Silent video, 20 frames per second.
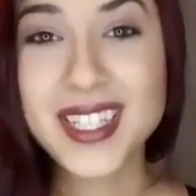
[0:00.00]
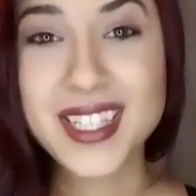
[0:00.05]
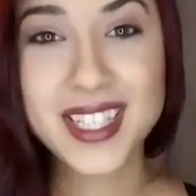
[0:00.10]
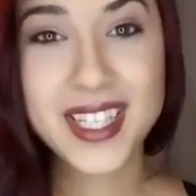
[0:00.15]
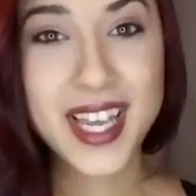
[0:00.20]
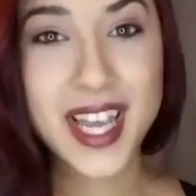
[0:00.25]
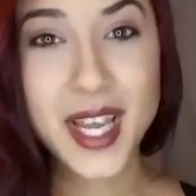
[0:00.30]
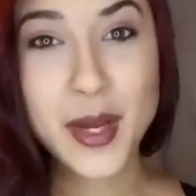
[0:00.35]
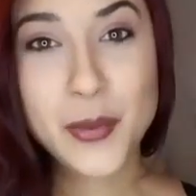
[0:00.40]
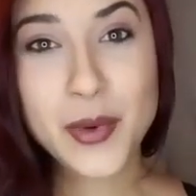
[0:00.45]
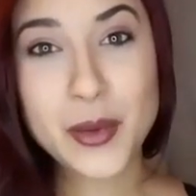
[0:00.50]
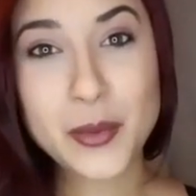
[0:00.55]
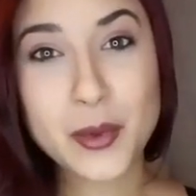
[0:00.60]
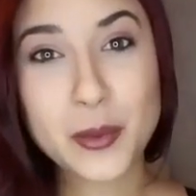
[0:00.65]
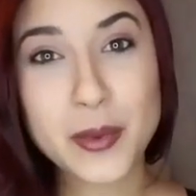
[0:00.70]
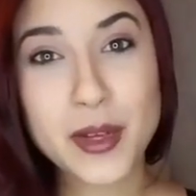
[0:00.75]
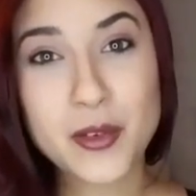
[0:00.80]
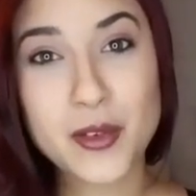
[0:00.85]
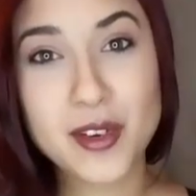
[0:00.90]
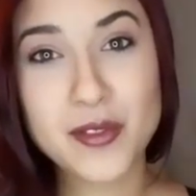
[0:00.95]
Today we will
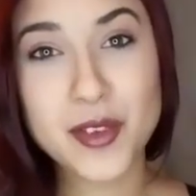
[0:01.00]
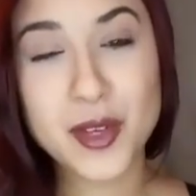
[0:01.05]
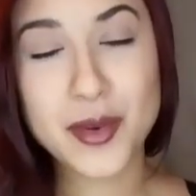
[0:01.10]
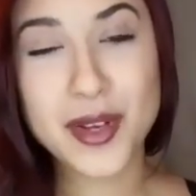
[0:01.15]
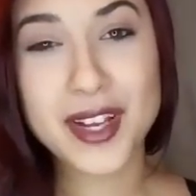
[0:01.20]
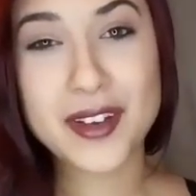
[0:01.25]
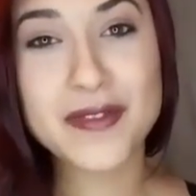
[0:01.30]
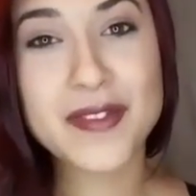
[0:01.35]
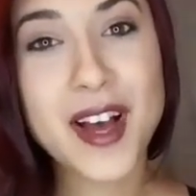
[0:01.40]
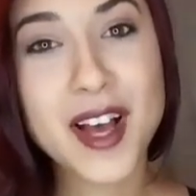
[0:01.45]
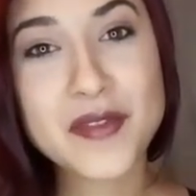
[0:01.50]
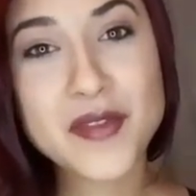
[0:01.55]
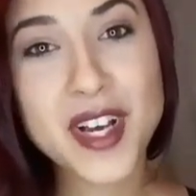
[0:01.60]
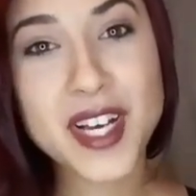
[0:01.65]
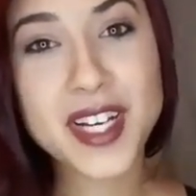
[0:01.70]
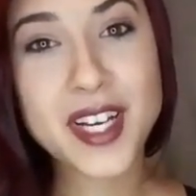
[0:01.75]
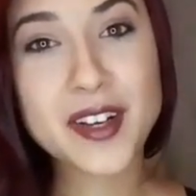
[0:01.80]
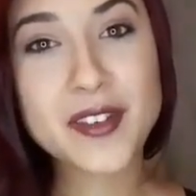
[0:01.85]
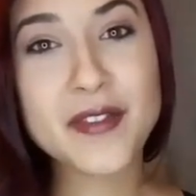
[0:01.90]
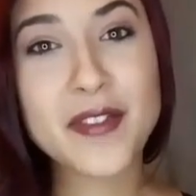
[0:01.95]
be reviewing five
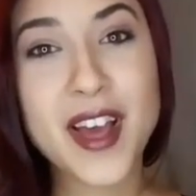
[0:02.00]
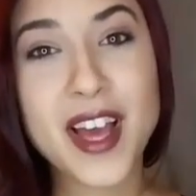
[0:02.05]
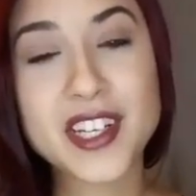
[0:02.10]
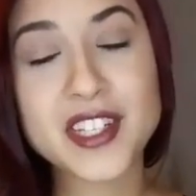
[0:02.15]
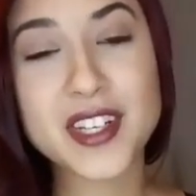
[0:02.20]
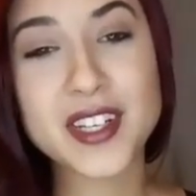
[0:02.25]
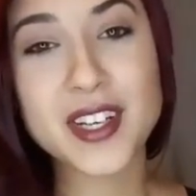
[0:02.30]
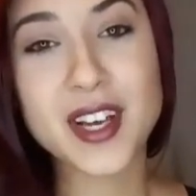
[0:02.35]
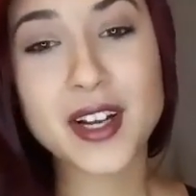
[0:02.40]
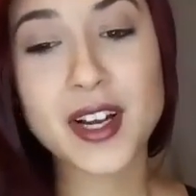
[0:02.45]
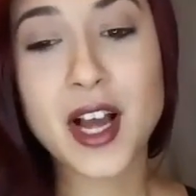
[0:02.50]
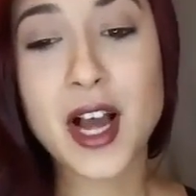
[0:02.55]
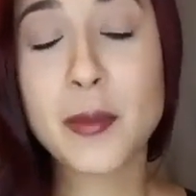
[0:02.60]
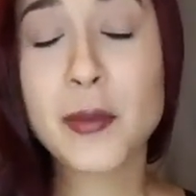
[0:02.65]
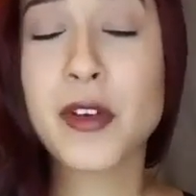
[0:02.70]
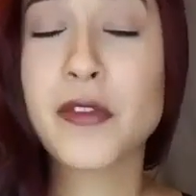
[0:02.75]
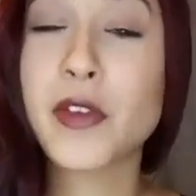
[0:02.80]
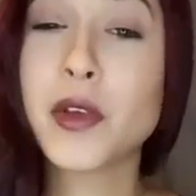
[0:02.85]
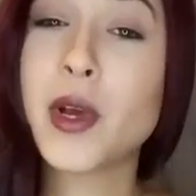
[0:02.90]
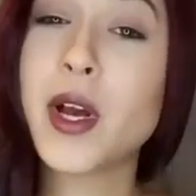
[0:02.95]
nine nine fashion dot
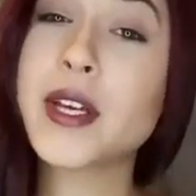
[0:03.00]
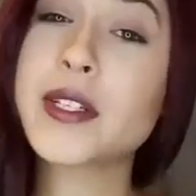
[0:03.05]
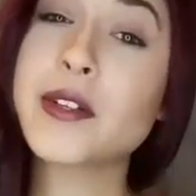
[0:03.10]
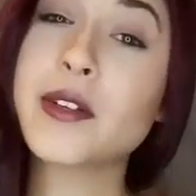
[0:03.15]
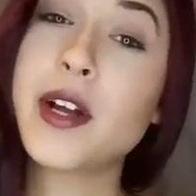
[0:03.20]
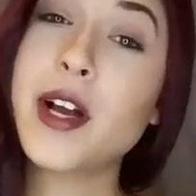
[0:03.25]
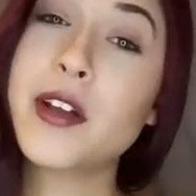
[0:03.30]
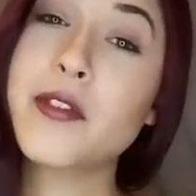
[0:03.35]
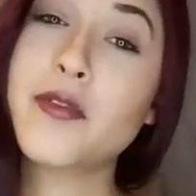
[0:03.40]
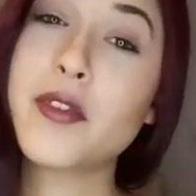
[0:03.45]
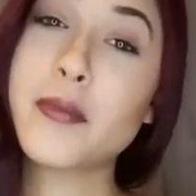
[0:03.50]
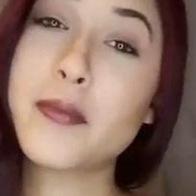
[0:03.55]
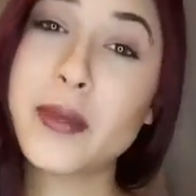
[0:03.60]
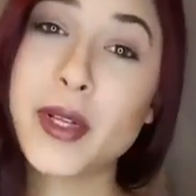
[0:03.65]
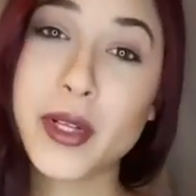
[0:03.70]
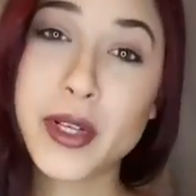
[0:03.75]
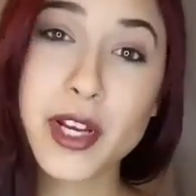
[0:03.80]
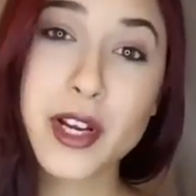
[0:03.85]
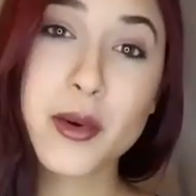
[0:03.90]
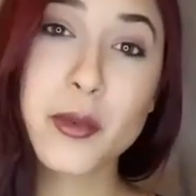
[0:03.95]
com. If you guys are
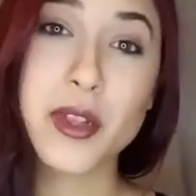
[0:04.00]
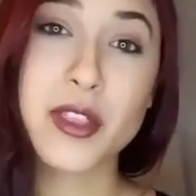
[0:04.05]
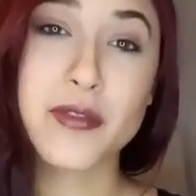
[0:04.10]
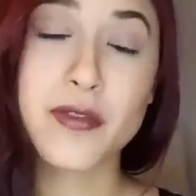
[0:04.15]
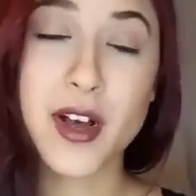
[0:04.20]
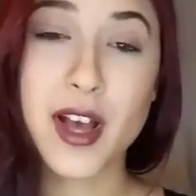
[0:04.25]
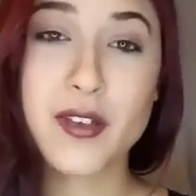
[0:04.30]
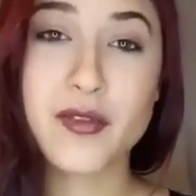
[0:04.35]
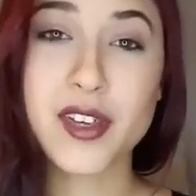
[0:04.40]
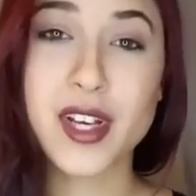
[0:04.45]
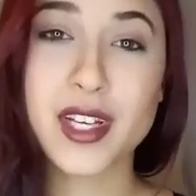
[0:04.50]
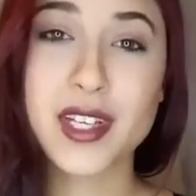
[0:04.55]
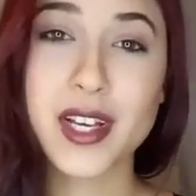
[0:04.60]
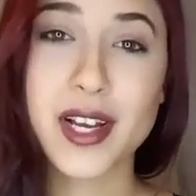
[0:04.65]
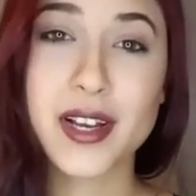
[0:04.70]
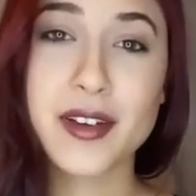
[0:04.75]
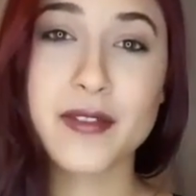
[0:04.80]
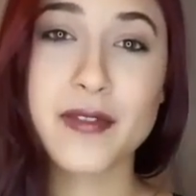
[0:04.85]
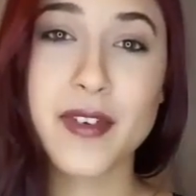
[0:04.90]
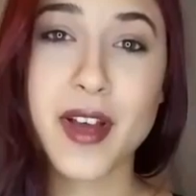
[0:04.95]
unfamiliar with five nine
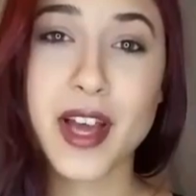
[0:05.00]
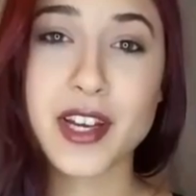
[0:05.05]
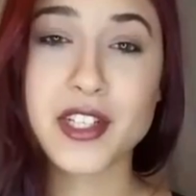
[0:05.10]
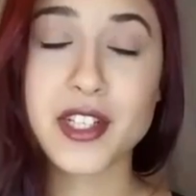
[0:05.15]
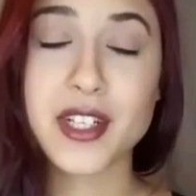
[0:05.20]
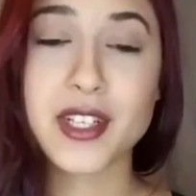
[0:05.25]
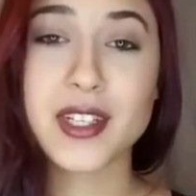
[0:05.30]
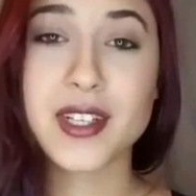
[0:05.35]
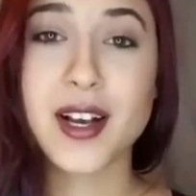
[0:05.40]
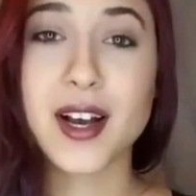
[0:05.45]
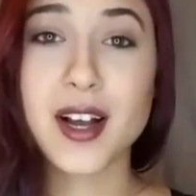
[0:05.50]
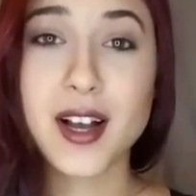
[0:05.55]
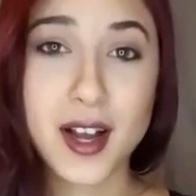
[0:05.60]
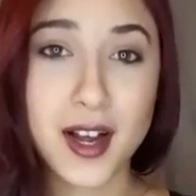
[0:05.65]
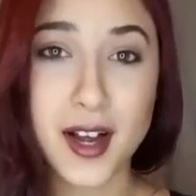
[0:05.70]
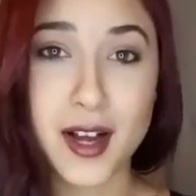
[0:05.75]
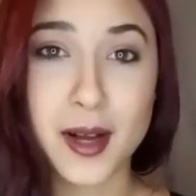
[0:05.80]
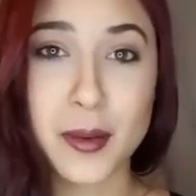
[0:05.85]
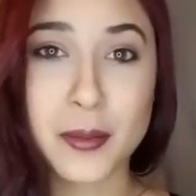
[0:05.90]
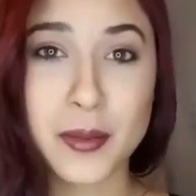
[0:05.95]
nine fashion dot
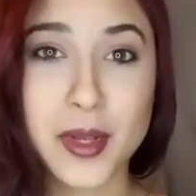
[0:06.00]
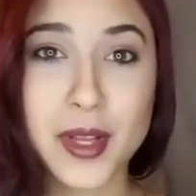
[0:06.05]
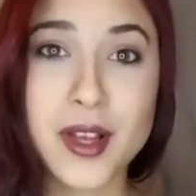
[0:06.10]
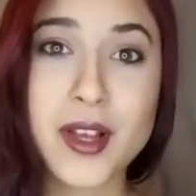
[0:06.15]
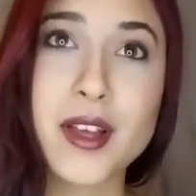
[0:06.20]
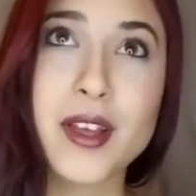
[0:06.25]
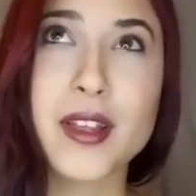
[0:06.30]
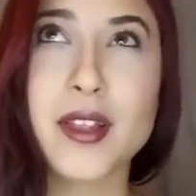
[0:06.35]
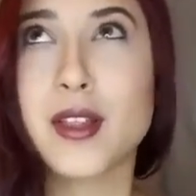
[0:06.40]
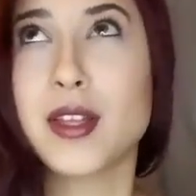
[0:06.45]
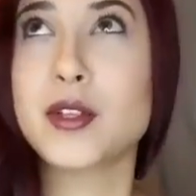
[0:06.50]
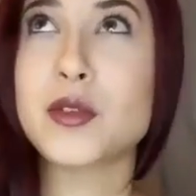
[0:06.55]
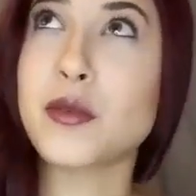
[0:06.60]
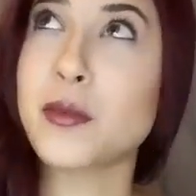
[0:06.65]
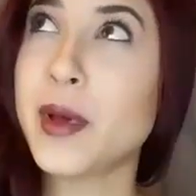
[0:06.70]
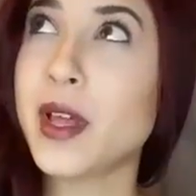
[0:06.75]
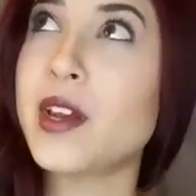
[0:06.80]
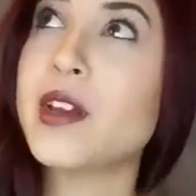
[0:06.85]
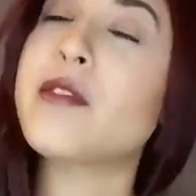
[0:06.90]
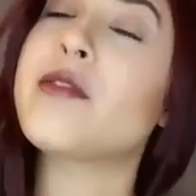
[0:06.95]
com, it's
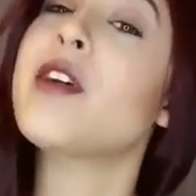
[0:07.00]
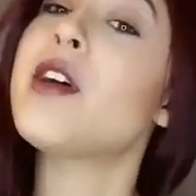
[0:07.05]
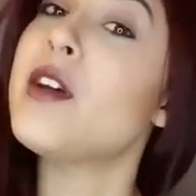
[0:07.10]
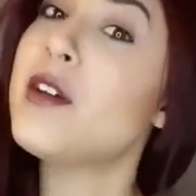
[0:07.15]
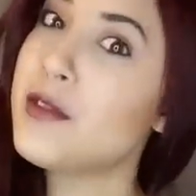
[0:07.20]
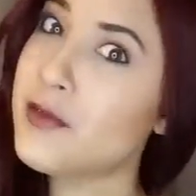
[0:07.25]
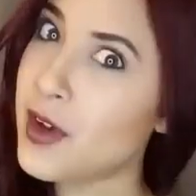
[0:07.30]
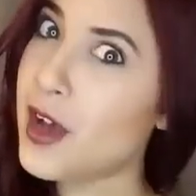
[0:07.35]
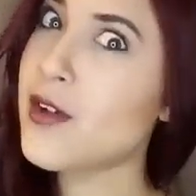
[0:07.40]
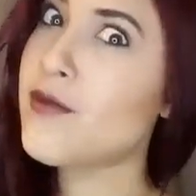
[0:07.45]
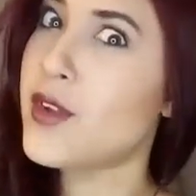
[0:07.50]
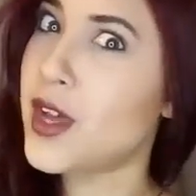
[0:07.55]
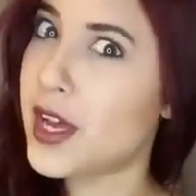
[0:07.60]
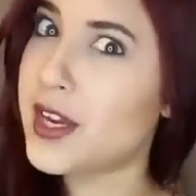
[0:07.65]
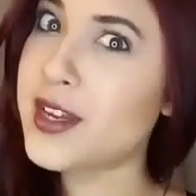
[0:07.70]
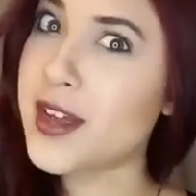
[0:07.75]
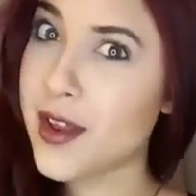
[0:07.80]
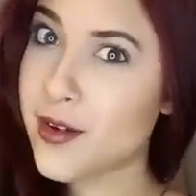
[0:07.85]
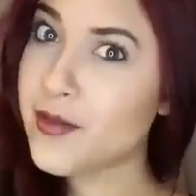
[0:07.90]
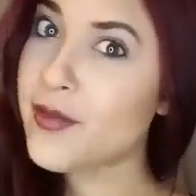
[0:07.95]
repetitive, five
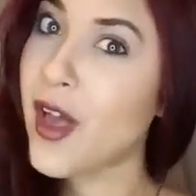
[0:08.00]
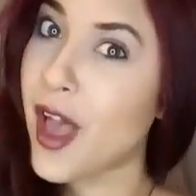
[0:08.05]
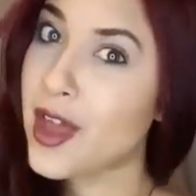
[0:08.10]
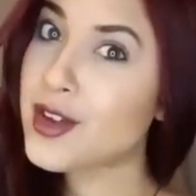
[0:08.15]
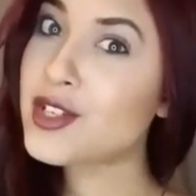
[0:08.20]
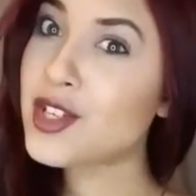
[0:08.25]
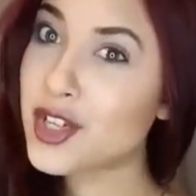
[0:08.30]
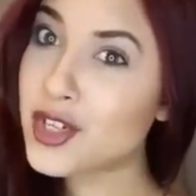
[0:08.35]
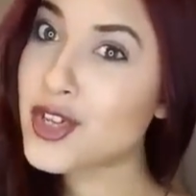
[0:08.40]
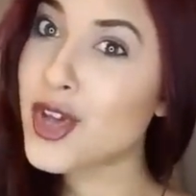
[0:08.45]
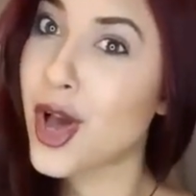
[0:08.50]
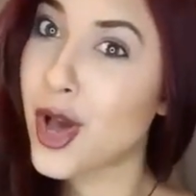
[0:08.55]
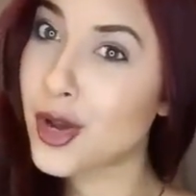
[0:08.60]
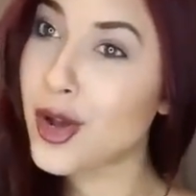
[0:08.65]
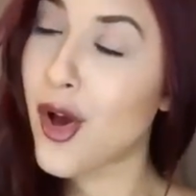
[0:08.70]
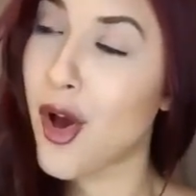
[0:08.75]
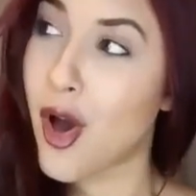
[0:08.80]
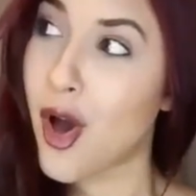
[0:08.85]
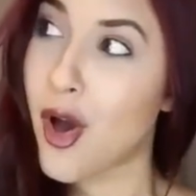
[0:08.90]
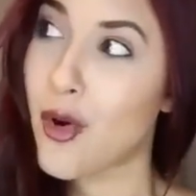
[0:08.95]
nine nine fashion dot
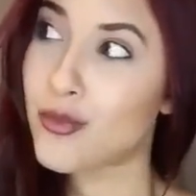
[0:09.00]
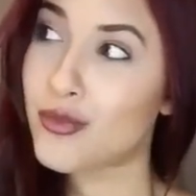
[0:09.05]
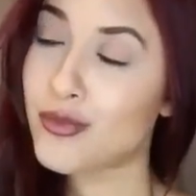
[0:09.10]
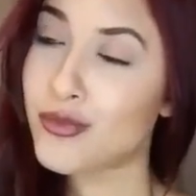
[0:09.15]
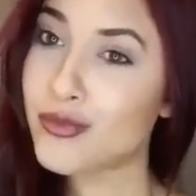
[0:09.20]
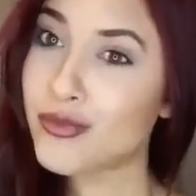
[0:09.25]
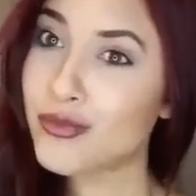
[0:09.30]
com.